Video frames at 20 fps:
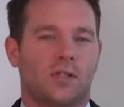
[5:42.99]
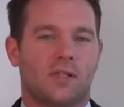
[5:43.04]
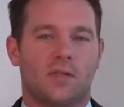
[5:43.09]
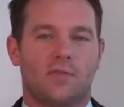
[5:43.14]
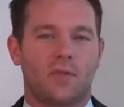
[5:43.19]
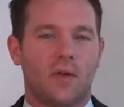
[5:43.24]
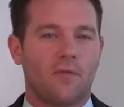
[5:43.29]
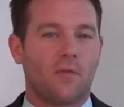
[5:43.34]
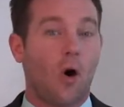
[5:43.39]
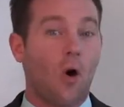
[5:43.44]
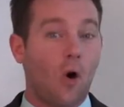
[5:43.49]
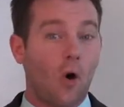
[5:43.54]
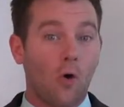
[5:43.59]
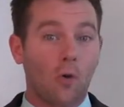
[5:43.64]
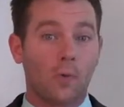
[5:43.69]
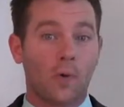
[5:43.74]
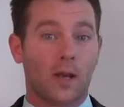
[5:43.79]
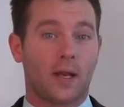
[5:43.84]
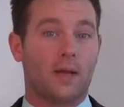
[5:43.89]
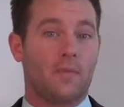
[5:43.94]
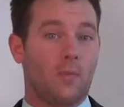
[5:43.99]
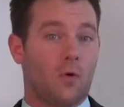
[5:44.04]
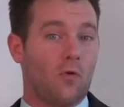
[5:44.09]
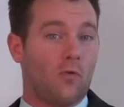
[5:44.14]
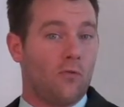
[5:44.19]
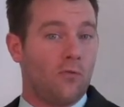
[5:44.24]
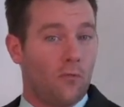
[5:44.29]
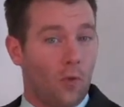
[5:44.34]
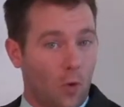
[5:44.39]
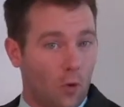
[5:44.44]
as if they've already
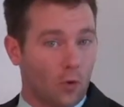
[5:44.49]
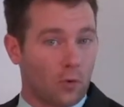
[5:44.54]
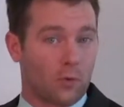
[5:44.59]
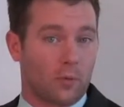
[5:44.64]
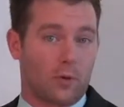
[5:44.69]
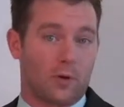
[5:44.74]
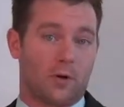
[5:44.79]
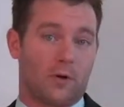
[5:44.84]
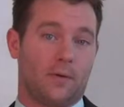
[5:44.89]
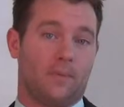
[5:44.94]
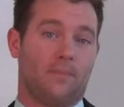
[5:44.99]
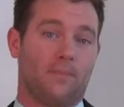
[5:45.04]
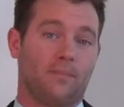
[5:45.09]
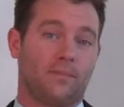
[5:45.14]
moved forward.